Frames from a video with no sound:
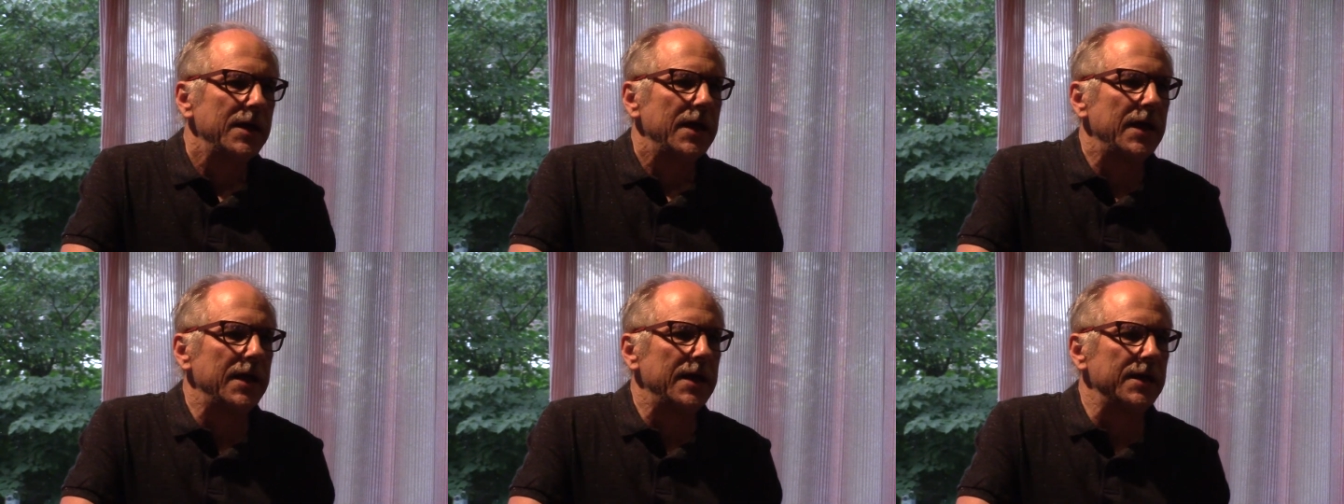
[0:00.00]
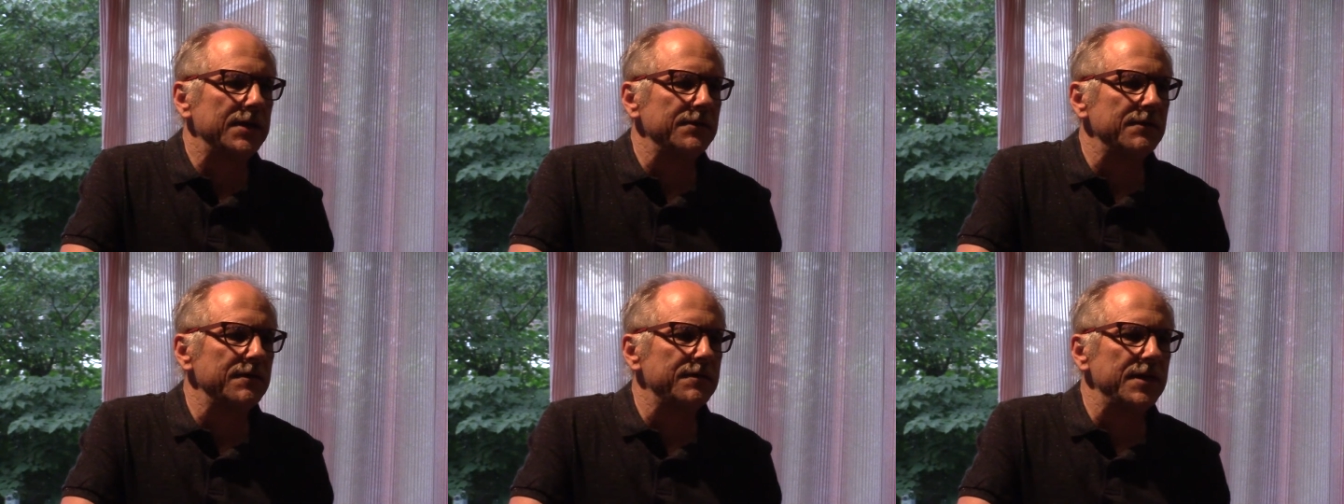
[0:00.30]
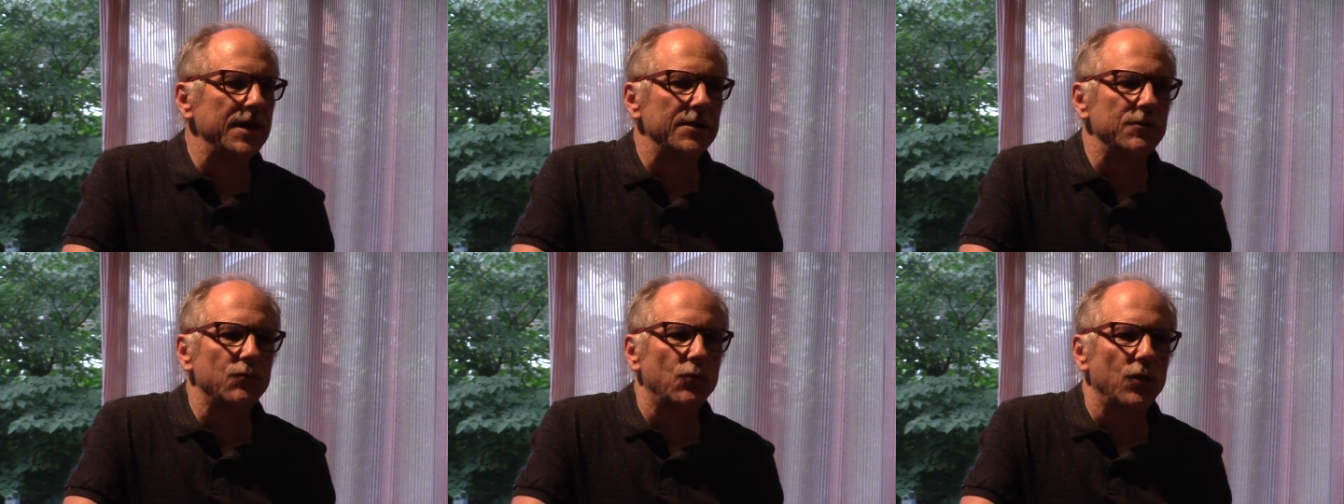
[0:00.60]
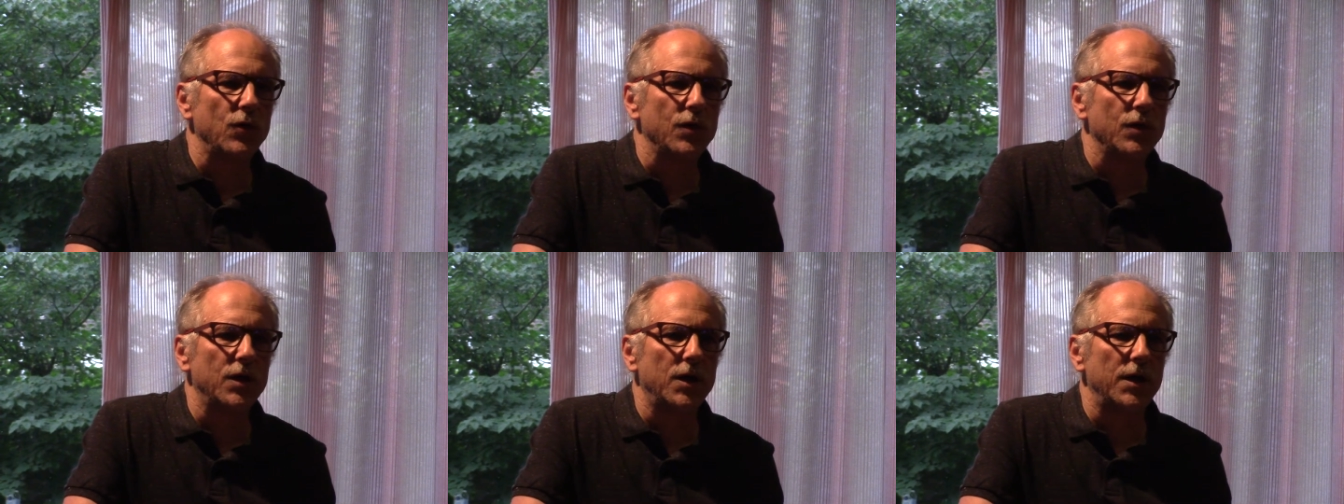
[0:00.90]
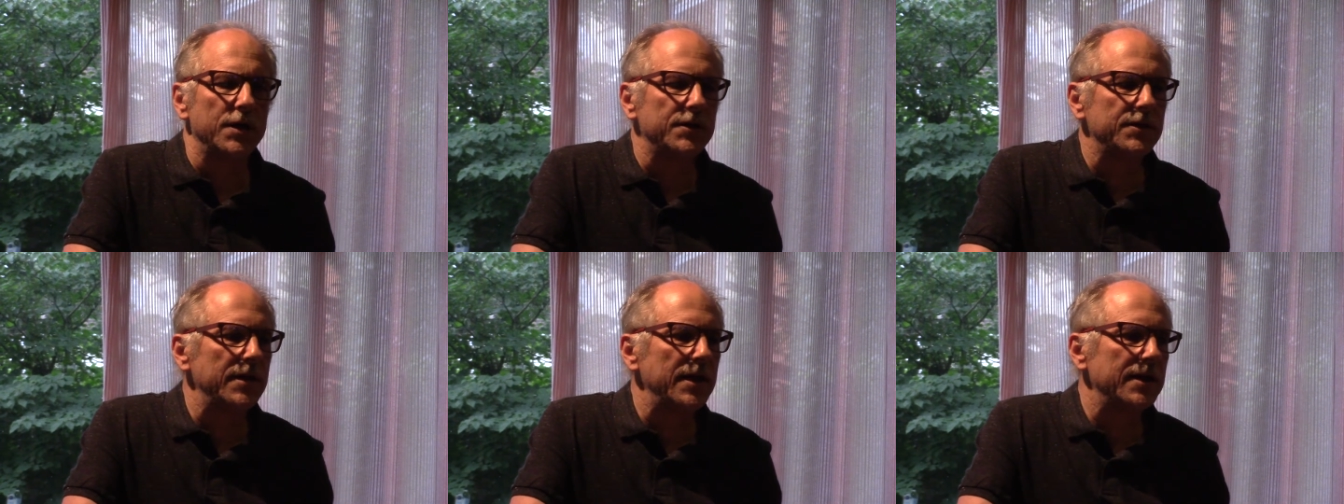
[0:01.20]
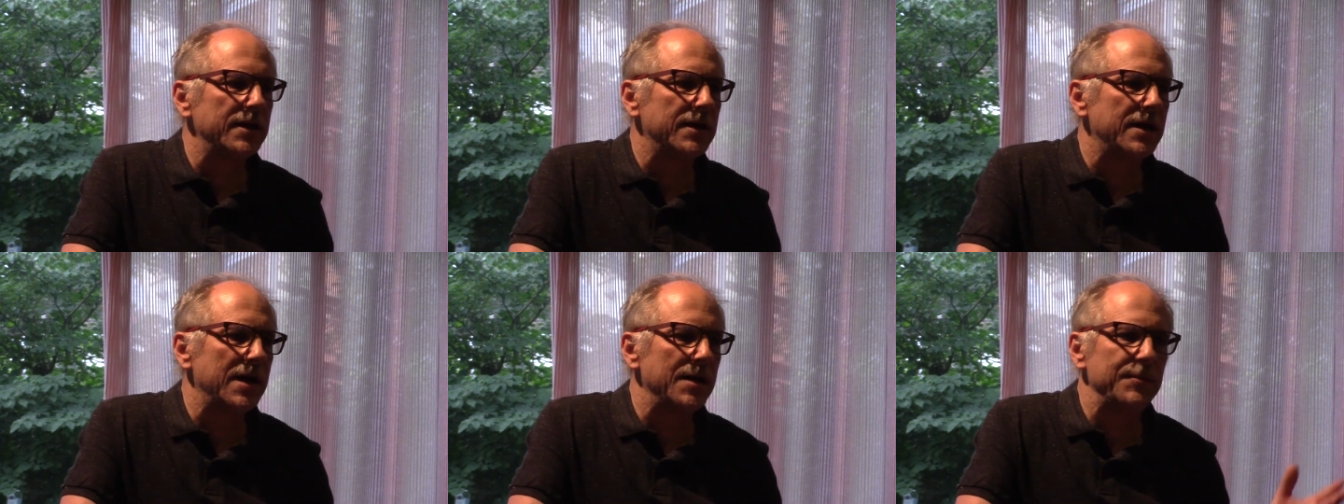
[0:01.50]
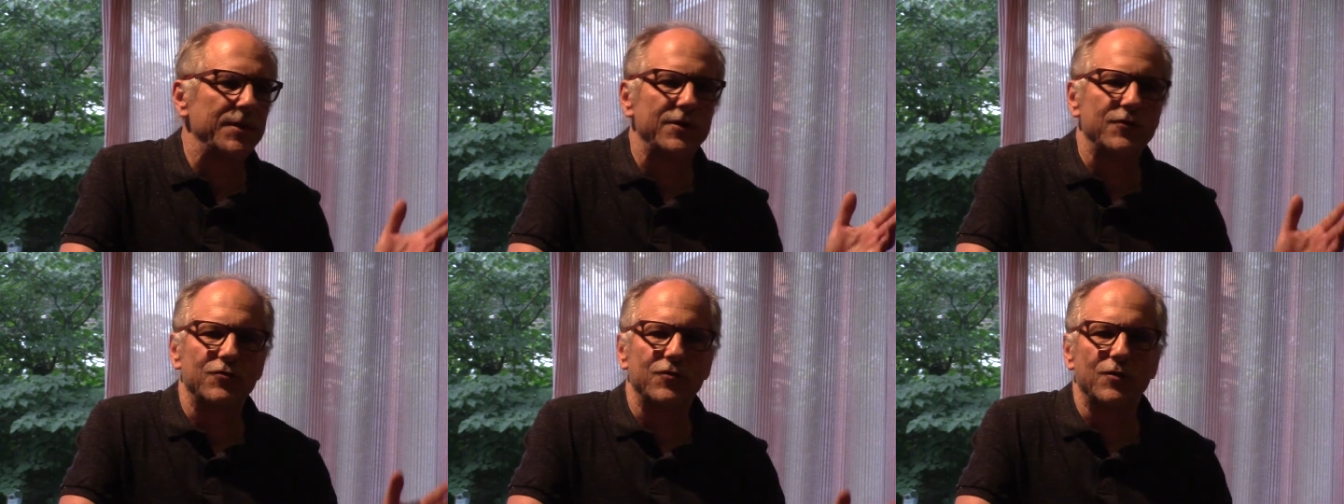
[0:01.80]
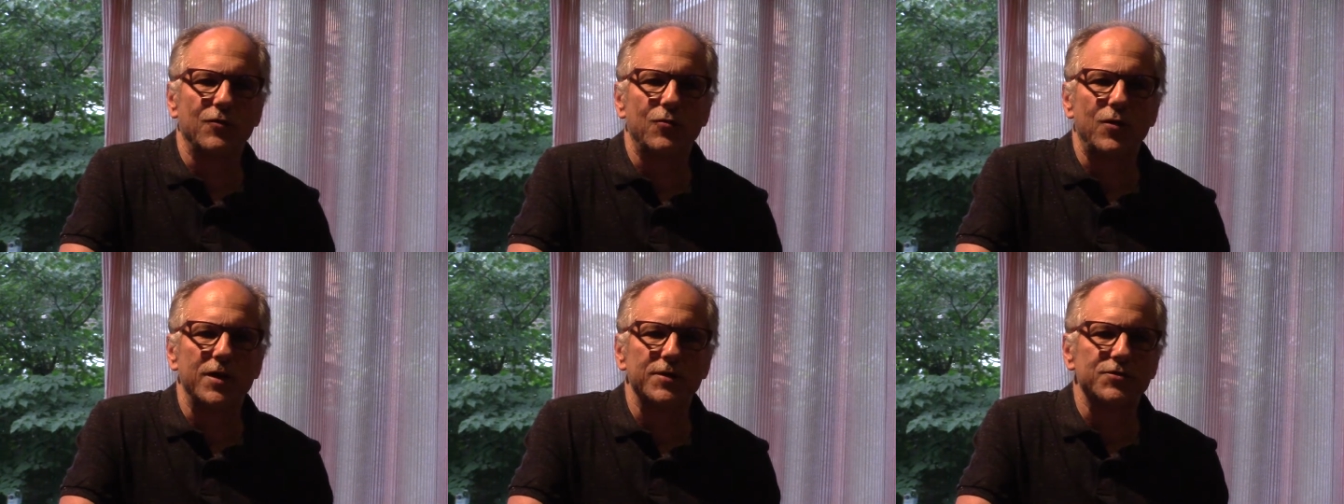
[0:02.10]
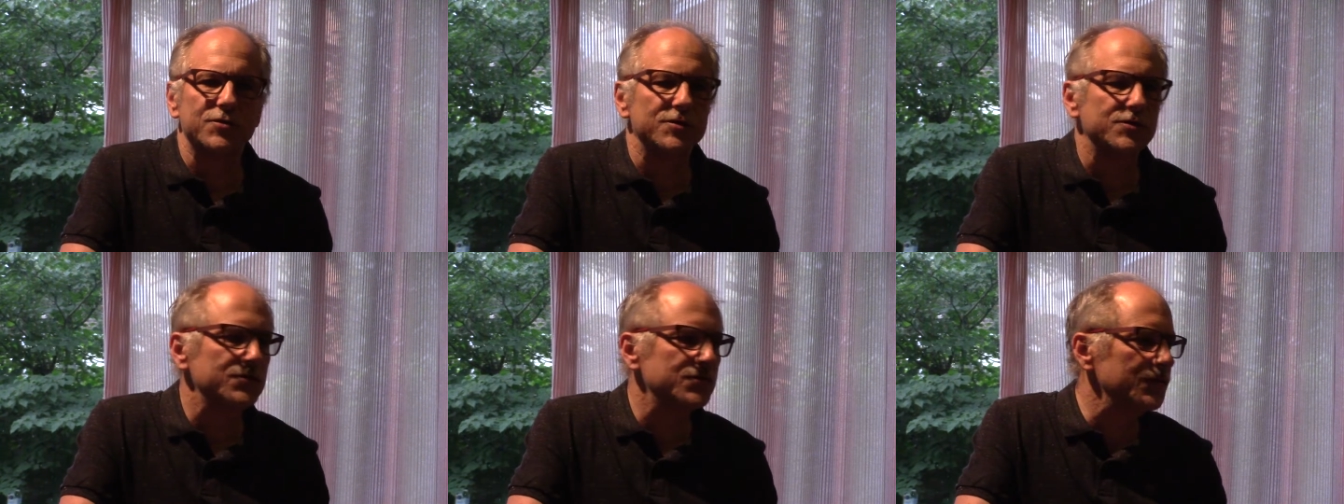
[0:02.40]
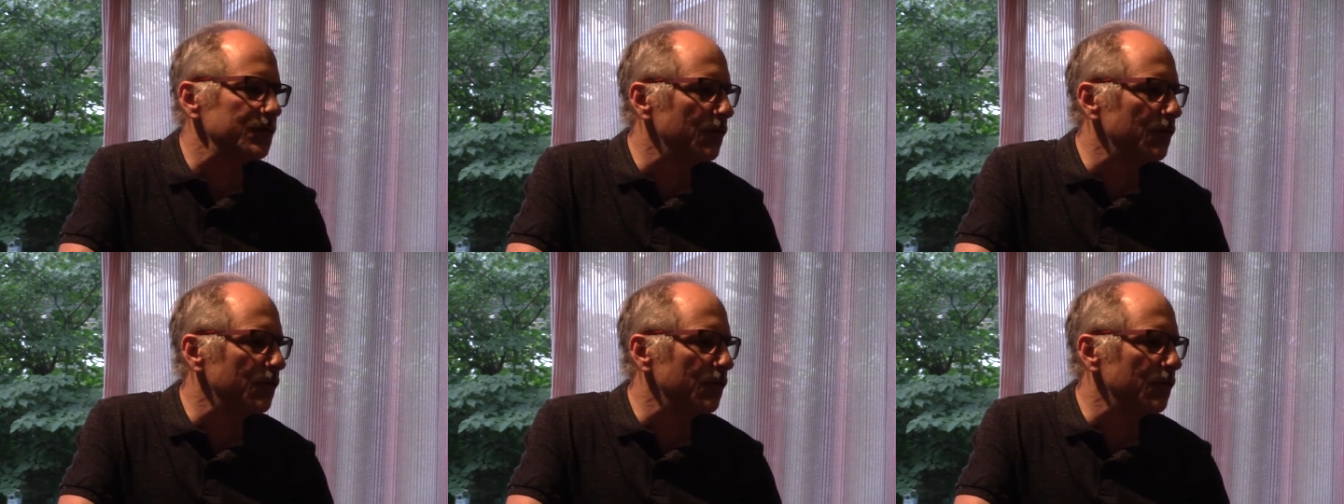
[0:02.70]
and then we'll take comments and questions,